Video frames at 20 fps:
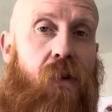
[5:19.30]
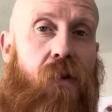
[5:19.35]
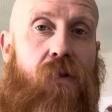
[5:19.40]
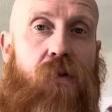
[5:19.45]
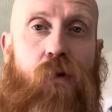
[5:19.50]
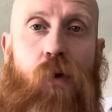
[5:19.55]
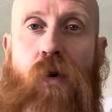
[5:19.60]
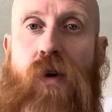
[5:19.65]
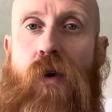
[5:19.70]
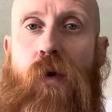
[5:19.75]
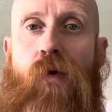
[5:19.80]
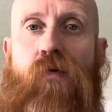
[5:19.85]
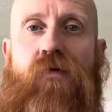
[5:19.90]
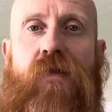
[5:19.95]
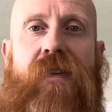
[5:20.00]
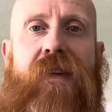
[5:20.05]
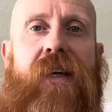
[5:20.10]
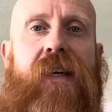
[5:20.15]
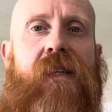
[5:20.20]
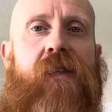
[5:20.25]
do your own
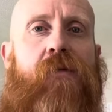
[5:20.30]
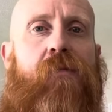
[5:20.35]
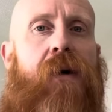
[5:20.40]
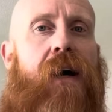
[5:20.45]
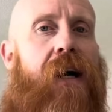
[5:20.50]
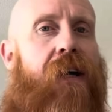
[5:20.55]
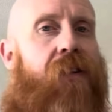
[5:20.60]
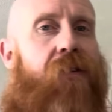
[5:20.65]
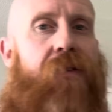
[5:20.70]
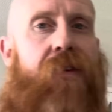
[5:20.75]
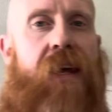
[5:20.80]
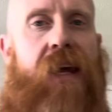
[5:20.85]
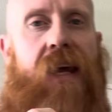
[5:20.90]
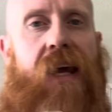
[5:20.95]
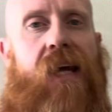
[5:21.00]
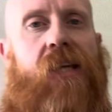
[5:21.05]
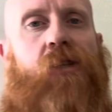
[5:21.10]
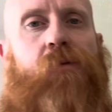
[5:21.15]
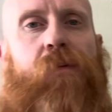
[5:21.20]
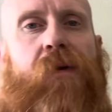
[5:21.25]
routines, man. Take
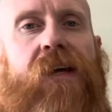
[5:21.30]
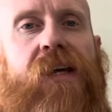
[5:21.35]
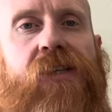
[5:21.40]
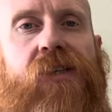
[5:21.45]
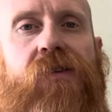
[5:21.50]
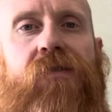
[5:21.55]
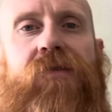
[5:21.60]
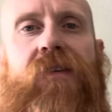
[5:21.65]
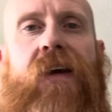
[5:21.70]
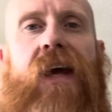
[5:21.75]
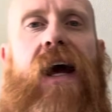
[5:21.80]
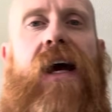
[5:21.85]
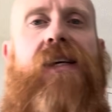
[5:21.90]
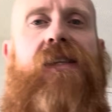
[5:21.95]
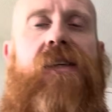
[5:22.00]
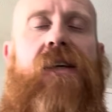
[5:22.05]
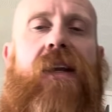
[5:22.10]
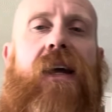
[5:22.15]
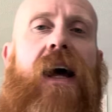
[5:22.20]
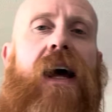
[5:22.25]
inspiration from guys
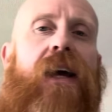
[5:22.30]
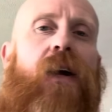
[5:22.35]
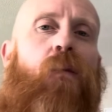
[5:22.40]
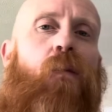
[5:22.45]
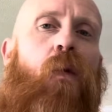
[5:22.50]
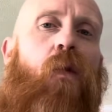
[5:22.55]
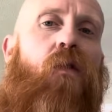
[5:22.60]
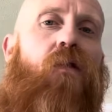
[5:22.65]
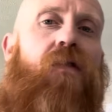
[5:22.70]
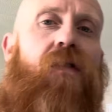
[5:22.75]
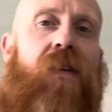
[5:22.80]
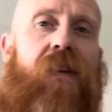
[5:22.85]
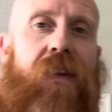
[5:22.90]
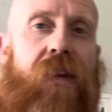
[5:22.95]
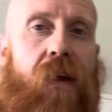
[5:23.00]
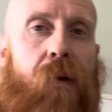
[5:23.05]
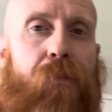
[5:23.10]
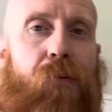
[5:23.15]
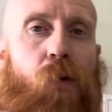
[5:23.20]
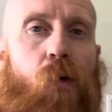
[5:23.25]
like the Iron Wolf.
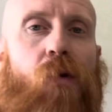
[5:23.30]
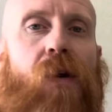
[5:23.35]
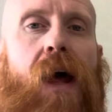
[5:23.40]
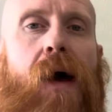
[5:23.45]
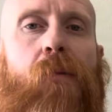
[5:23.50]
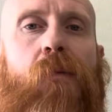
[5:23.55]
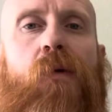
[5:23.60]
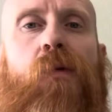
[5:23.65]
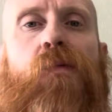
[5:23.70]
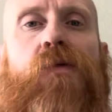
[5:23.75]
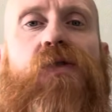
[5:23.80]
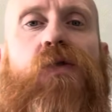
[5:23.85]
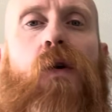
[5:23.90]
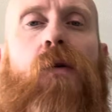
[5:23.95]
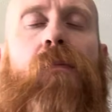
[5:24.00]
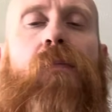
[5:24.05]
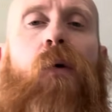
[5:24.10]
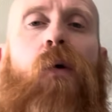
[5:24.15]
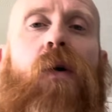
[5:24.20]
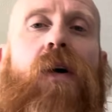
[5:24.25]
Their programming was
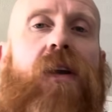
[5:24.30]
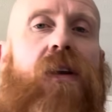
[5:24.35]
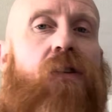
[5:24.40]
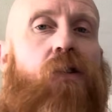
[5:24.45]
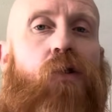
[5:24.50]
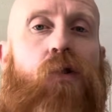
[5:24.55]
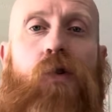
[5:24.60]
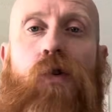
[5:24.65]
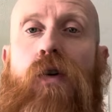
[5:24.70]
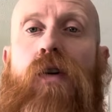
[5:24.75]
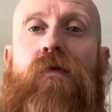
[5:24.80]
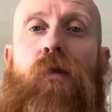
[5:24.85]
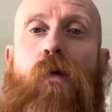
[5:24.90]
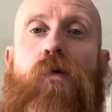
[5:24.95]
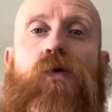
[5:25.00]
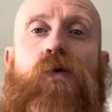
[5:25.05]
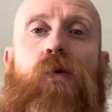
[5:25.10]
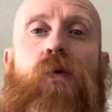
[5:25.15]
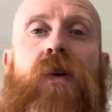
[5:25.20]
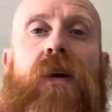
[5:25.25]
on point. You have
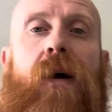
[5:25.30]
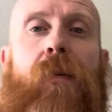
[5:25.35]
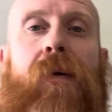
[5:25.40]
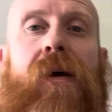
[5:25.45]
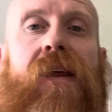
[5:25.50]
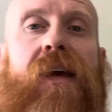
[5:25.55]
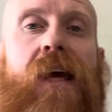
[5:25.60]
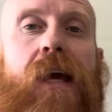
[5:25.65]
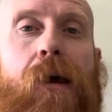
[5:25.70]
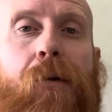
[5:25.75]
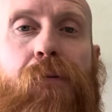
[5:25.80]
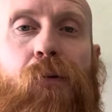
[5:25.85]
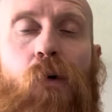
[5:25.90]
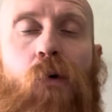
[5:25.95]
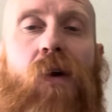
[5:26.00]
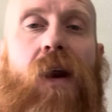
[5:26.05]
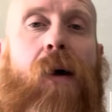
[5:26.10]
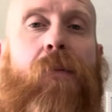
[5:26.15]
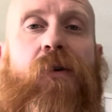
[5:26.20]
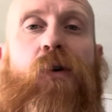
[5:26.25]
also got the ability to
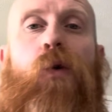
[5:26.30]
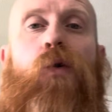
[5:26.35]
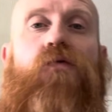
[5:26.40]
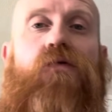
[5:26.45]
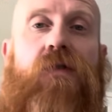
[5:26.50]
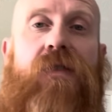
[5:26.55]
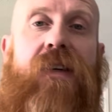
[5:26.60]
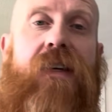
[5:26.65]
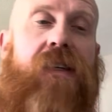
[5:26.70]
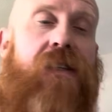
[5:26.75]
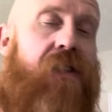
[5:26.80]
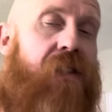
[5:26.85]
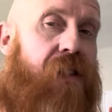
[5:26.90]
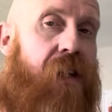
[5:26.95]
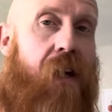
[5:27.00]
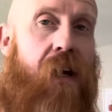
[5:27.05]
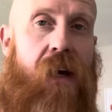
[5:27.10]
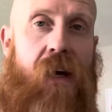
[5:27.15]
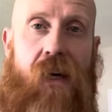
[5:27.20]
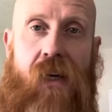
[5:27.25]
program your own routines.
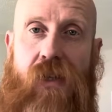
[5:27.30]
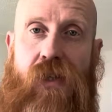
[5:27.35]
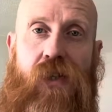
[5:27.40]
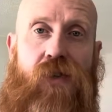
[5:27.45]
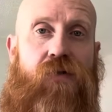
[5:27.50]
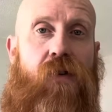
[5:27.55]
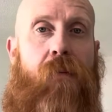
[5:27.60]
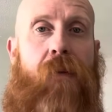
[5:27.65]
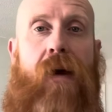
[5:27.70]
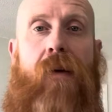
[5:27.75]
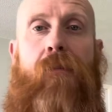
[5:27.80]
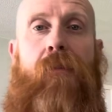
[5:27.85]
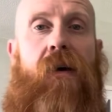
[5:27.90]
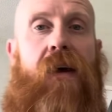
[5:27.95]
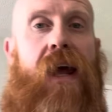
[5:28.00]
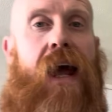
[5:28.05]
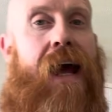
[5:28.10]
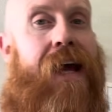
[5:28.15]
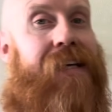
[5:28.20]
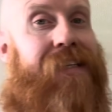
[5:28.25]
Just remember,
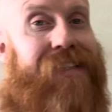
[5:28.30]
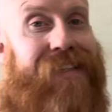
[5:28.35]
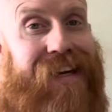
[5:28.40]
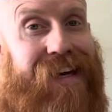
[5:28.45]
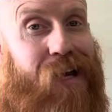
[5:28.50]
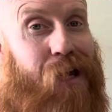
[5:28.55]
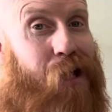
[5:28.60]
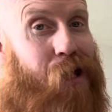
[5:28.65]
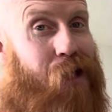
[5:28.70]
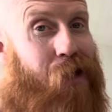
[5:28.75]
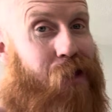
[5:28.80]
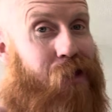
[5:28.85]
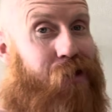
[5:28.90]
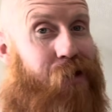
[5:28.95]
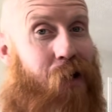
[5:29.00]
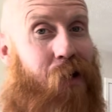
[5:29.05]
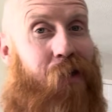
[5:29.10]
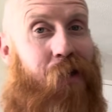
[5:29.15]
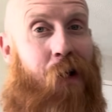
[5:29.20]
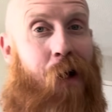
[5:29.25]
guys,
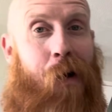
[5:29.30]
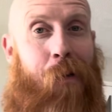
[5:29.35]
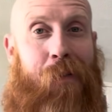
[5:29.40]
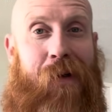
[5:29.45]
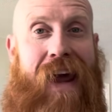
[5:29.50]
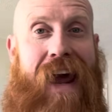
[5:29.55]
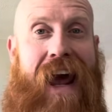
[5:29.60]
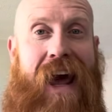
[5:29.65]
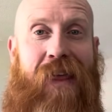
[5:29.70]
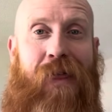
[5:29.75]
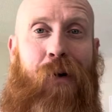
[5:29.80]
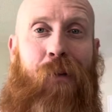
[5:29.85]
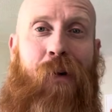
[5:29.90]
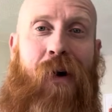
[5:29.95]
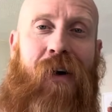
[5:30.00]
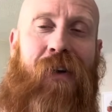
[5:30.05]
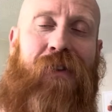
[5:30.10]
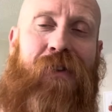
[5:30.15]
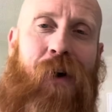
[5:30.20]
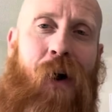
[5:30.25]
turn up, get the
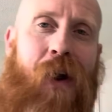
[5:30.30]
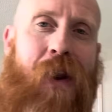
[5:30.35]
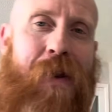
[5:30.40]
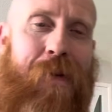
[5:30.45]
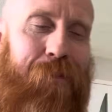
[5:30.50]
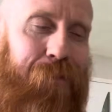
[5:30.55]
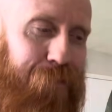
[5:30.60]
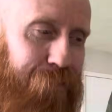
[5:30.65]
work done.